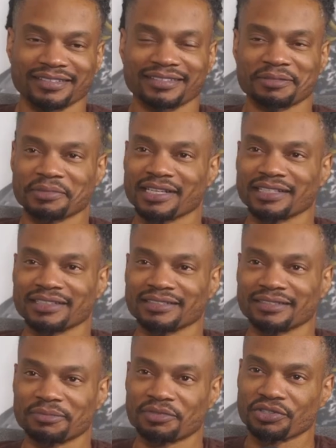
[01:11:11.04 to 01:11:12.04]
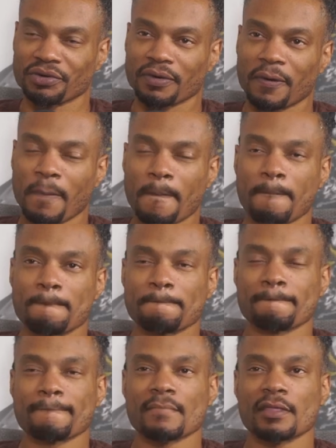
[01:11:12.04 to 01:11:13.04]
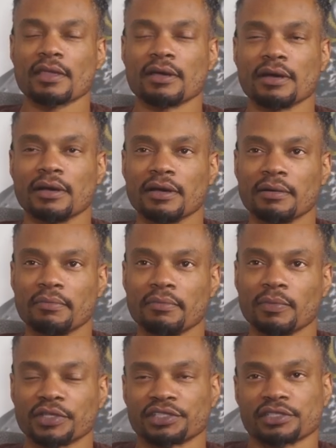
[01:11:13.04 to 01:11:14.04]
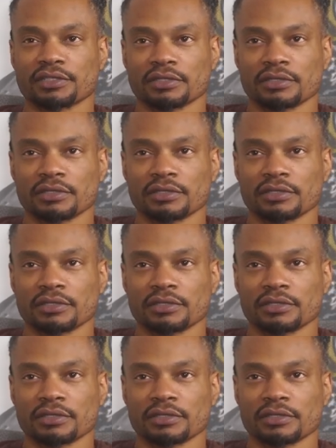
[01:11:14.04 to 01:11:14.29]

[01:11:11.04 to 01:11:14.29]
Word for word: it seem like it's some joke. Um, I don't which is,